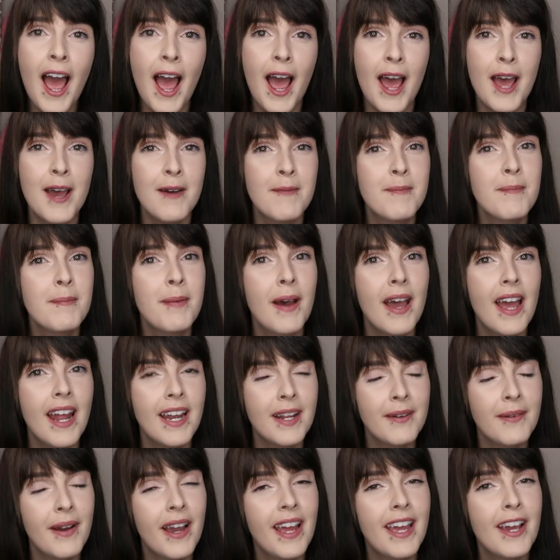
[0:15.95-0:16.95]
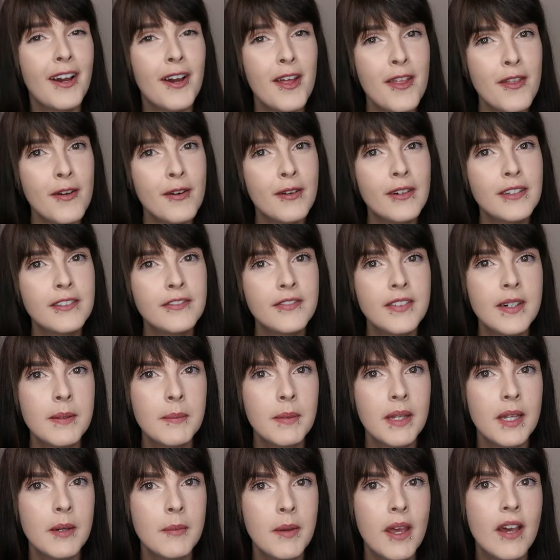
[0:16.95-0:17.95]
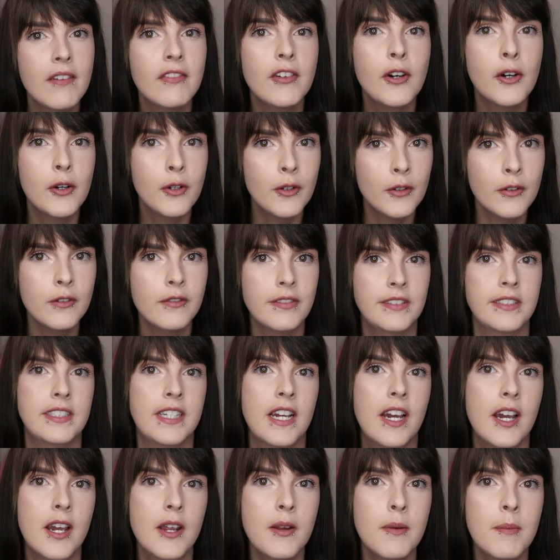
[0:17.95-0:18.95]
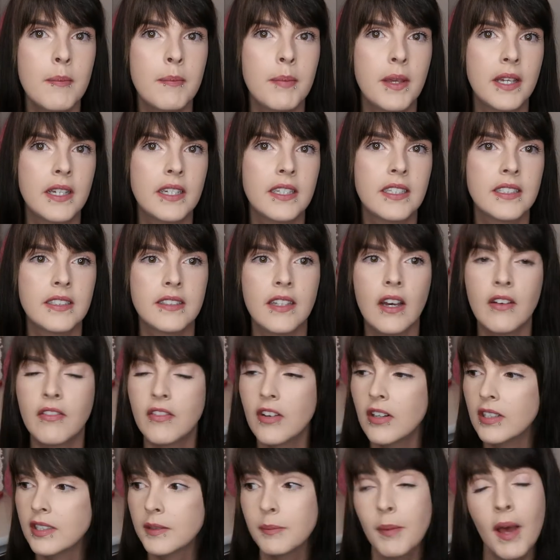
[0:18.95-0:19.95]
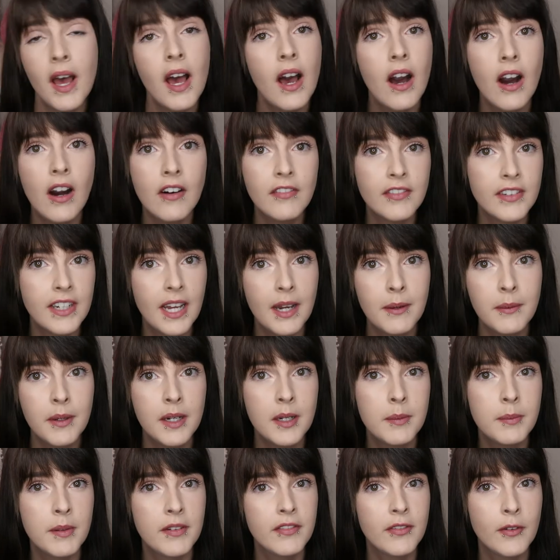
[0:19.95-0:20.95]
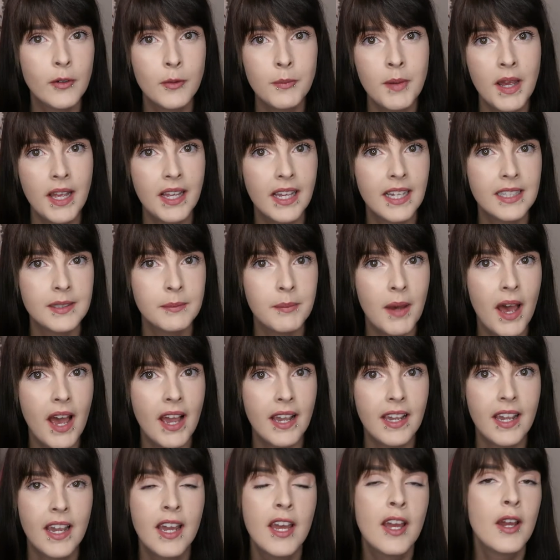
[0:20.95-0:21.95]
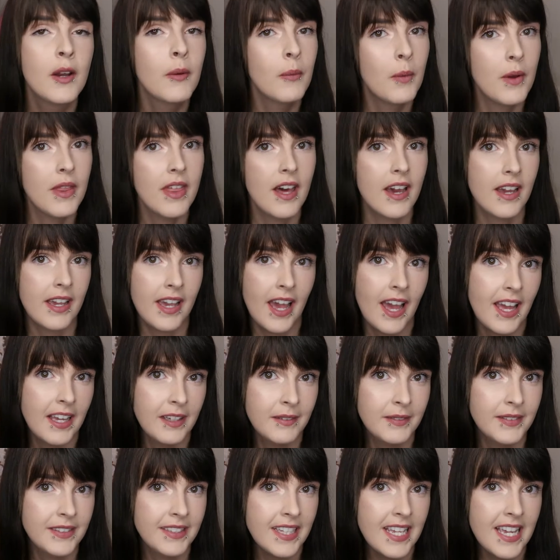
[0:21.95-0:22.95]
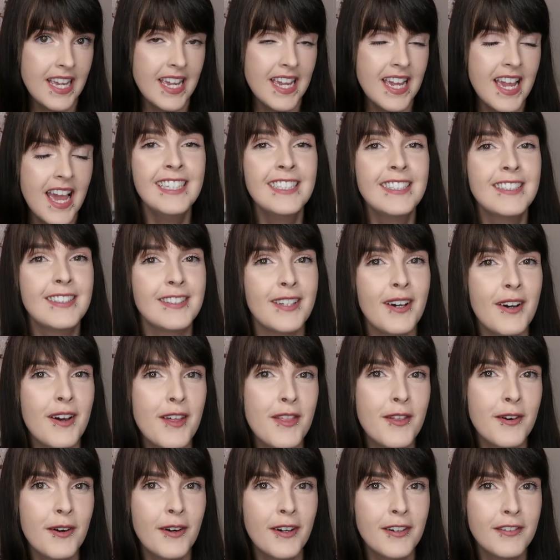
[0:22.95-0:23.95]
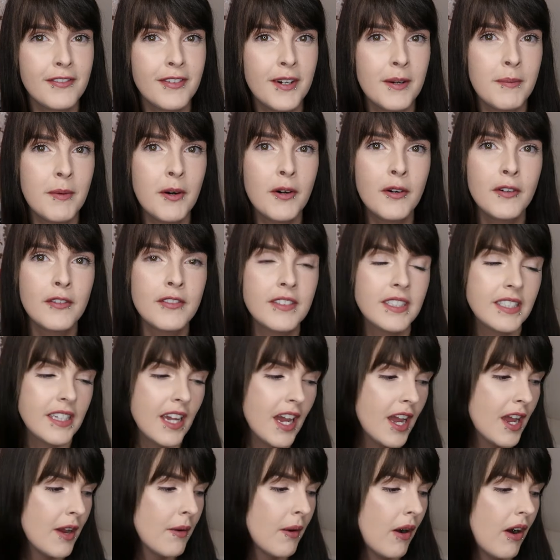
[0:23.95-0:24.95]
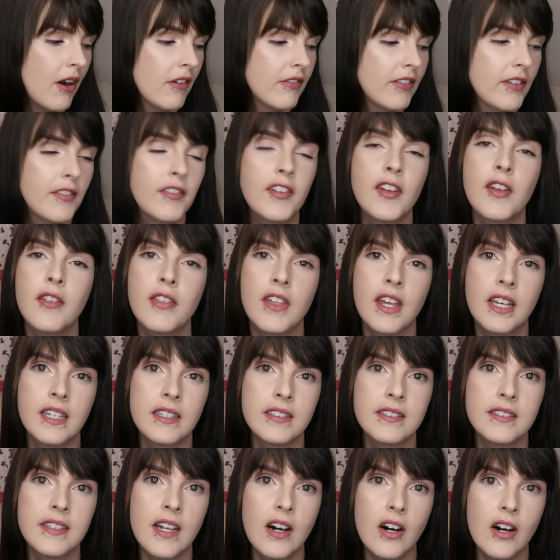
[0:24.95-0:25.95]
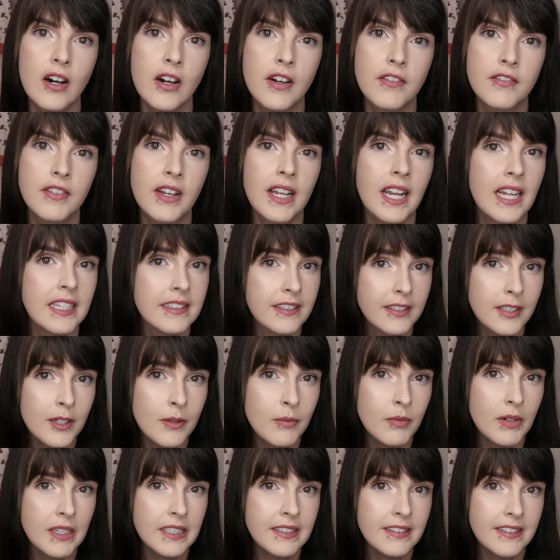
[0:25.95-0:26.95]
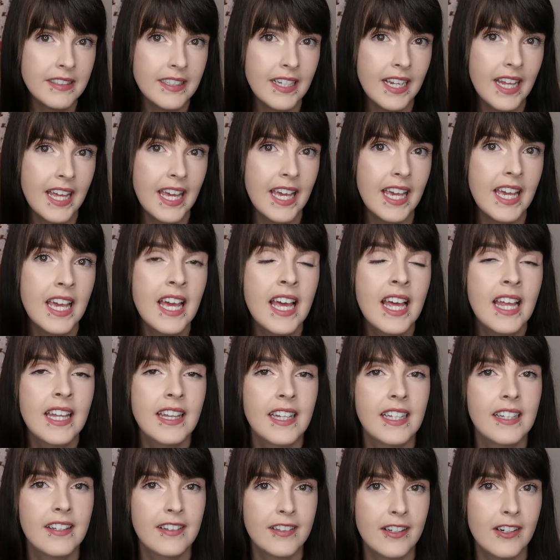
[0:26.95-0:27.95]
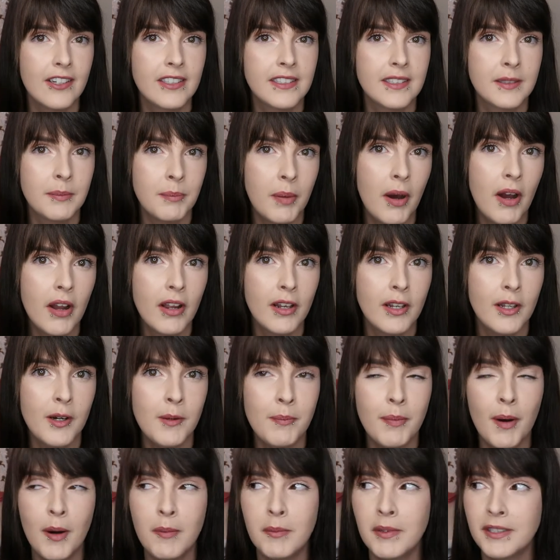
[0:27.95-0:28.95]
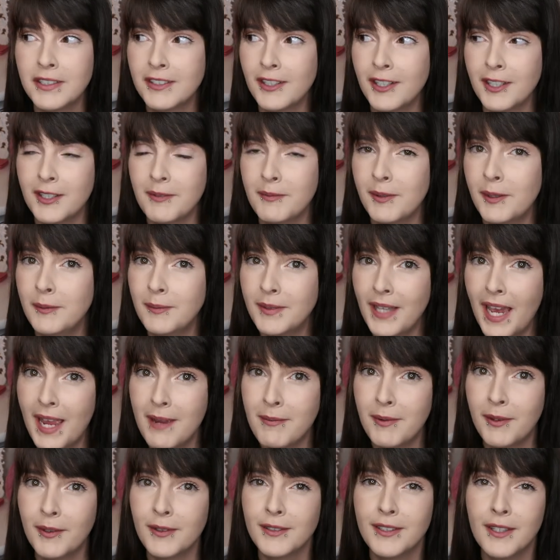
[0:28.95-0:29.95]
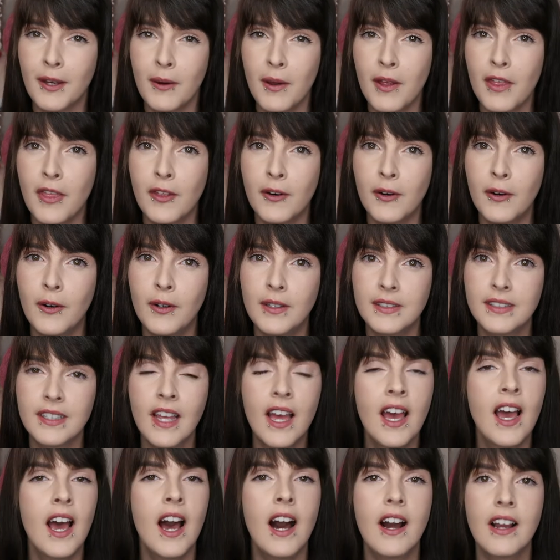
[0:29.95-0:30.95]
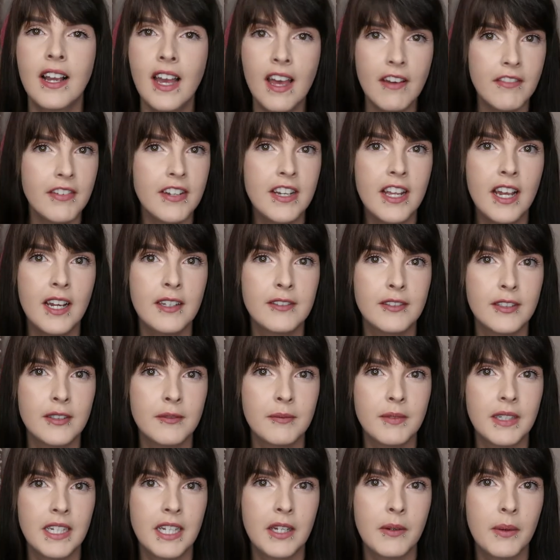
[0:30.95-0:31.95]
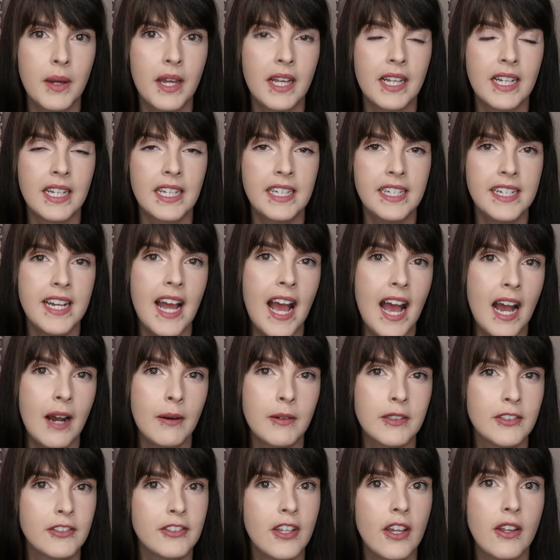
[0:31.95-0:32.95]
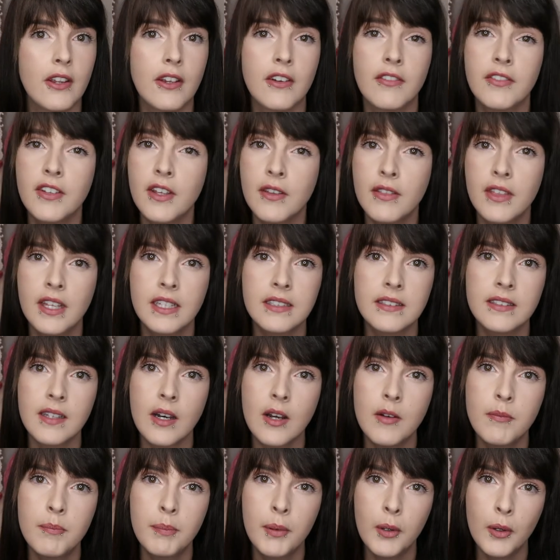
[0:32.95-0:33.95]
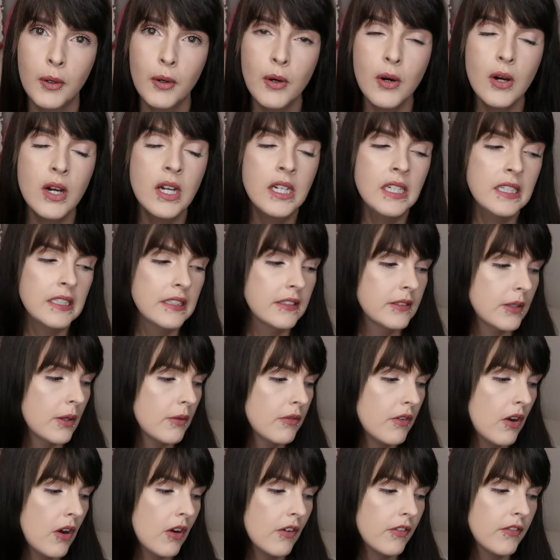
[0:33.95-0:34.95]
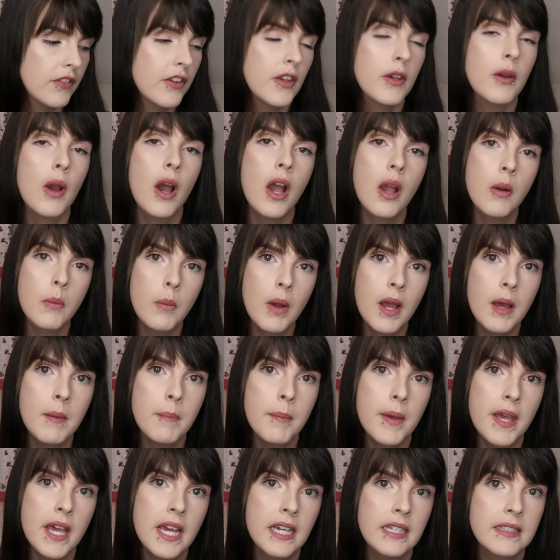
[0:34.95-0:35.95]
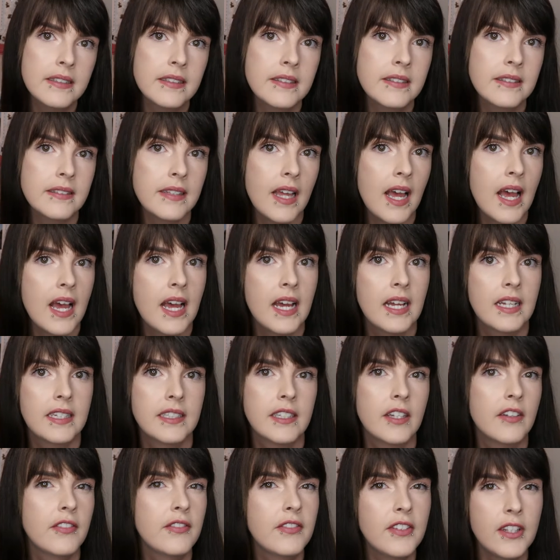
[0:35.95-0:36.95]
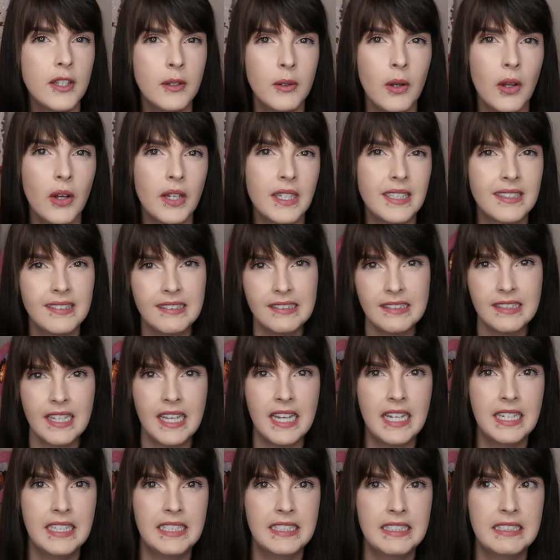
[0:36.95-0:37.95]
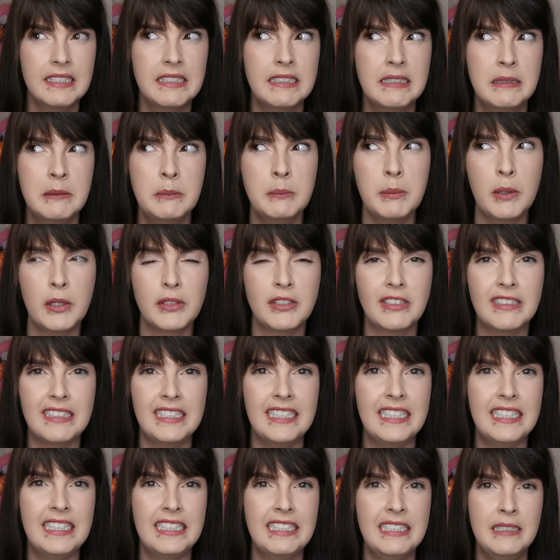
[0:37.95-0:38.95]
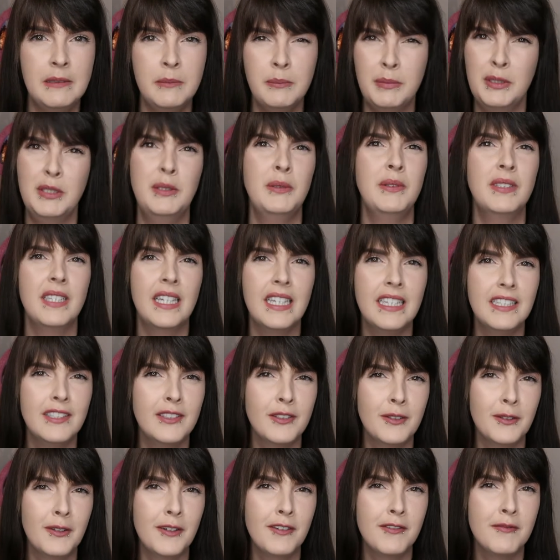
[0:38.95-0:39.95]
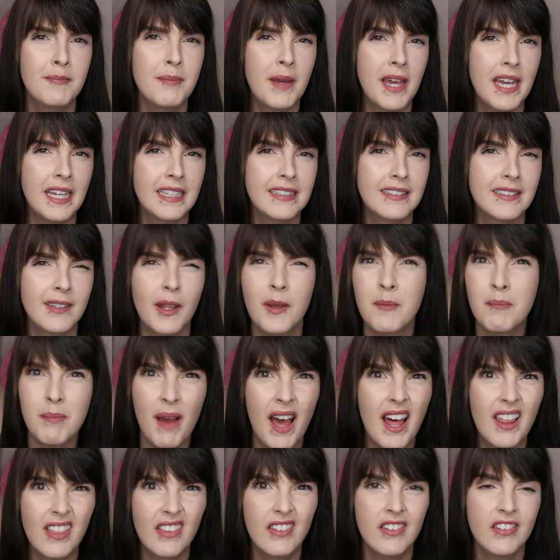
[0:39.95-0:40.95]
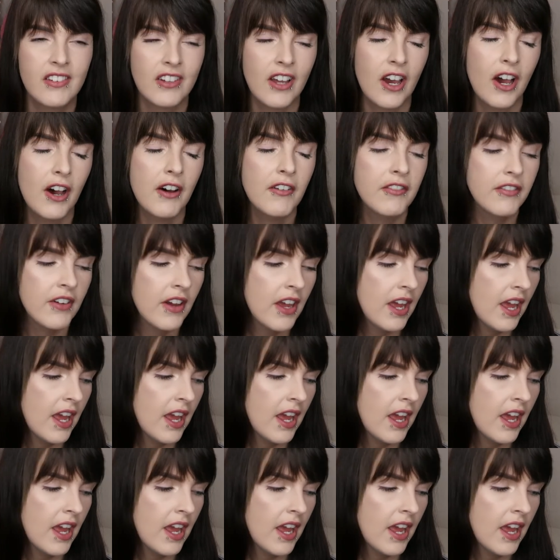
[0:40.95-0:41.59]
But anyway, I thought I'd film a little bit of a haul video because I've got a spare half an hour before Ben gets back with our KFC. So I thought I'd film a haul video of a few things that I've collected up recently. They started to pile up on my dining room table, so I thought I'll get a video done really quickly now and show you a few things that I've bought. So I've got a few homeware bits and a few like skin, body, beauty sort of bits, like bath stuff.